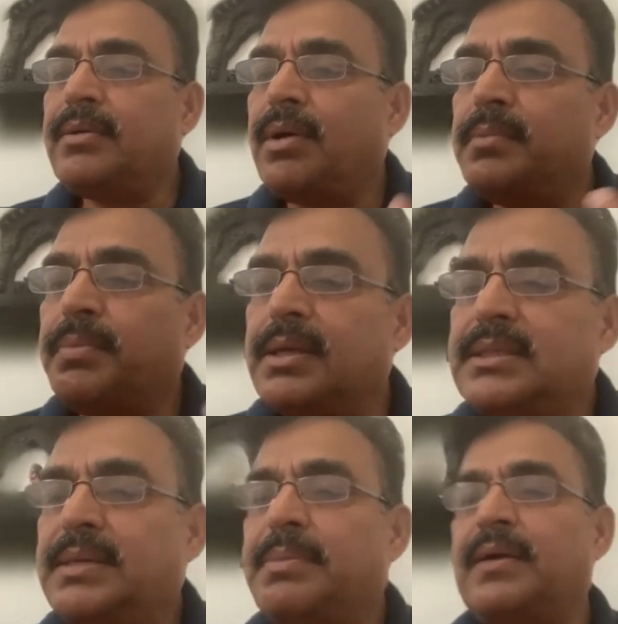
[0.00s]
all
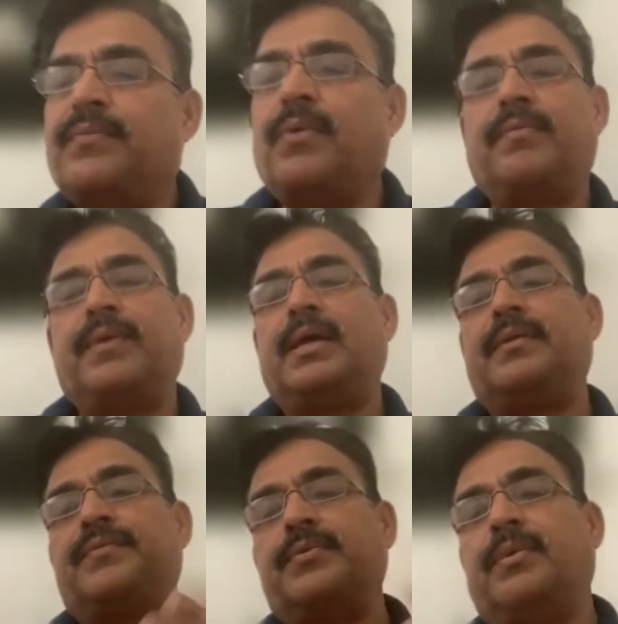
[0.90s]
policy platform where
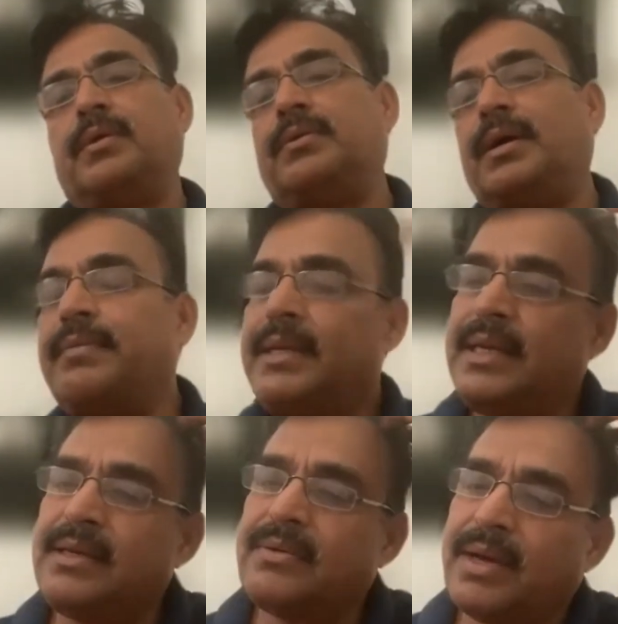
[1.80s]
if you want to have any
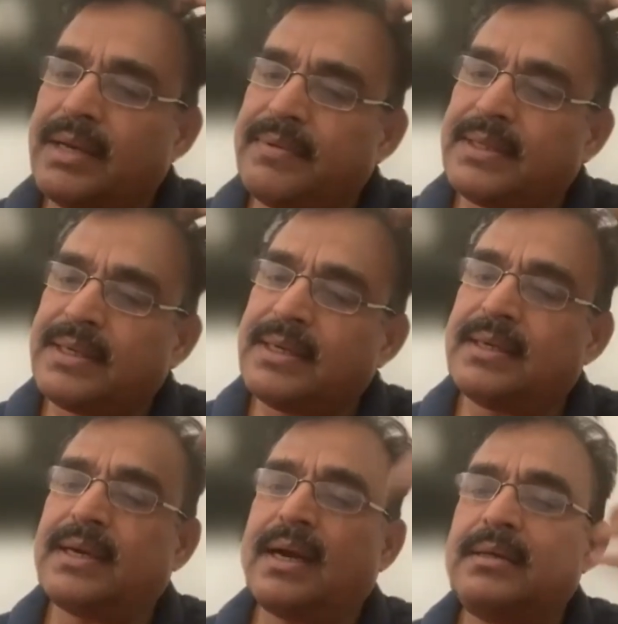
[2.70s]
inquiry with
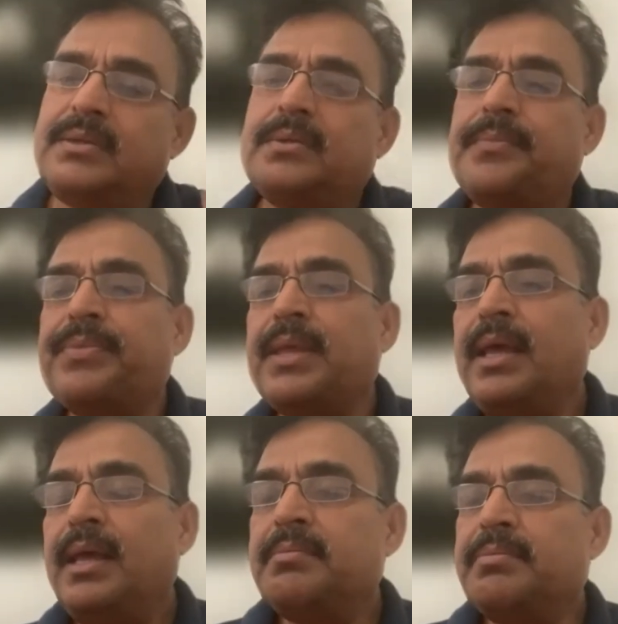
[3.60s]
regard to
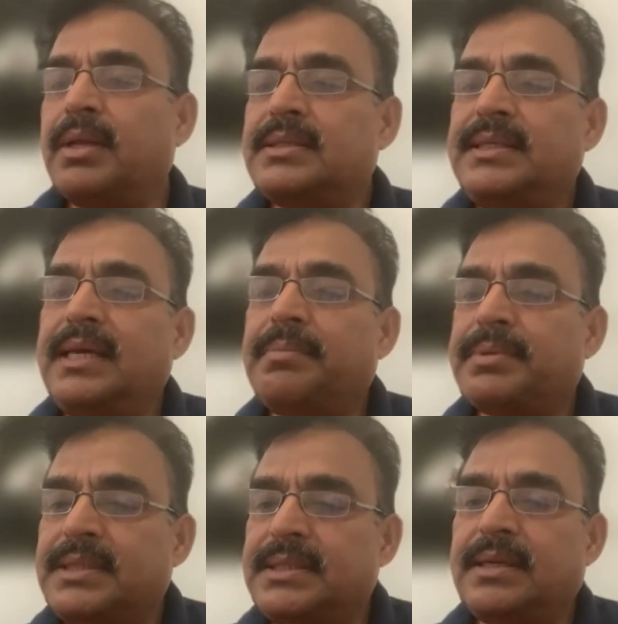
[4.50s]
policy and
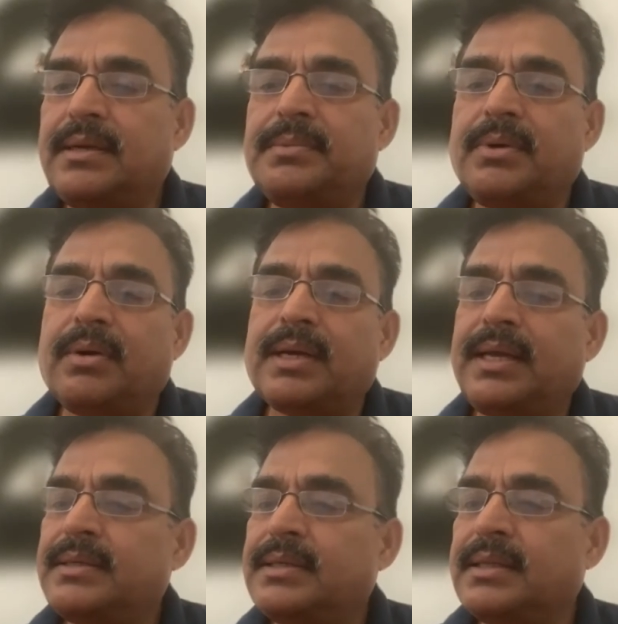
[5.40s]
procedure of the
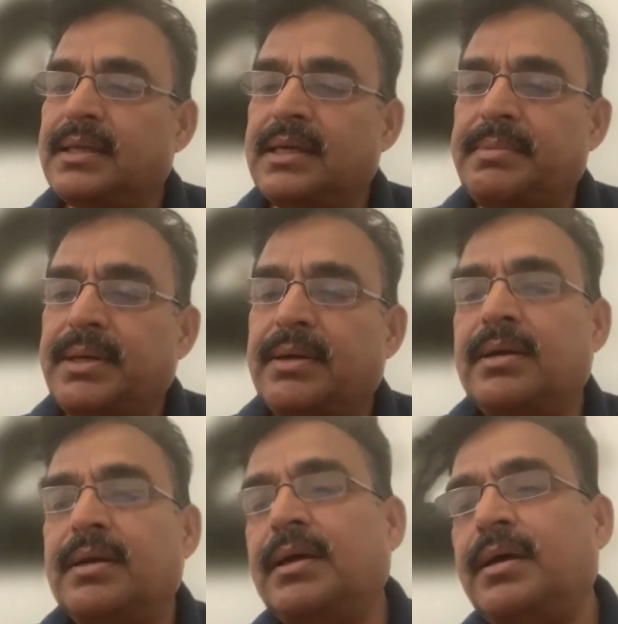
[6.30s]
organization, there will be
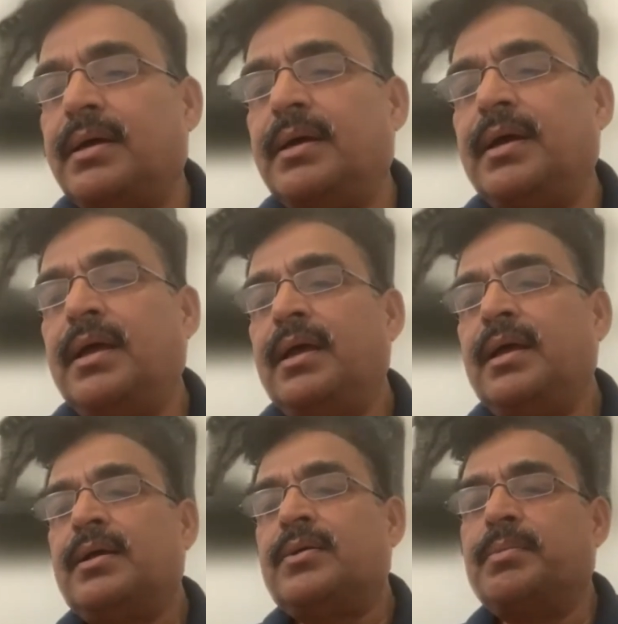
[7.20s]

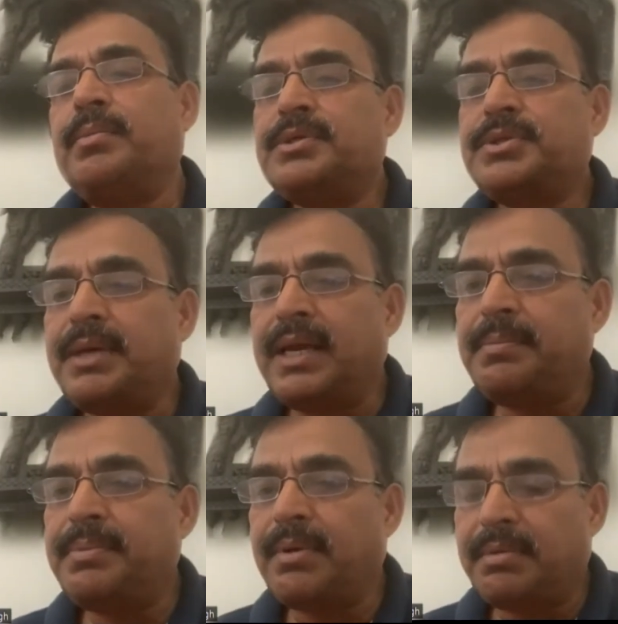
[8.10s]
robots to help
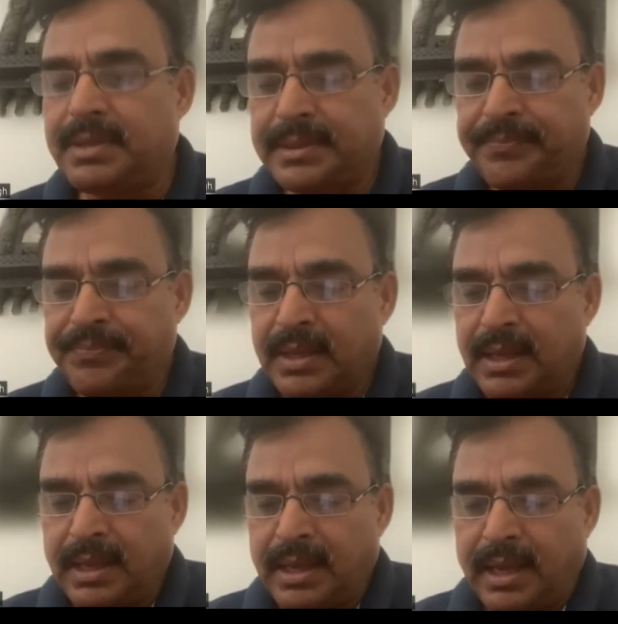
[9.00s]
you out.
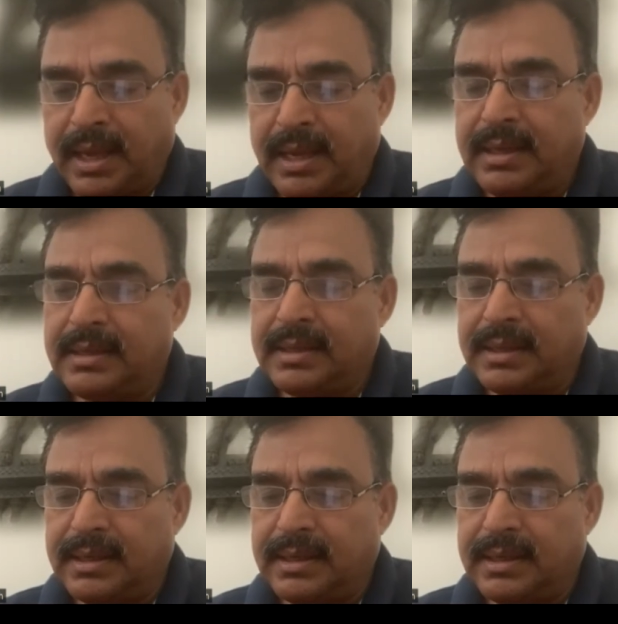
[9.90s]
And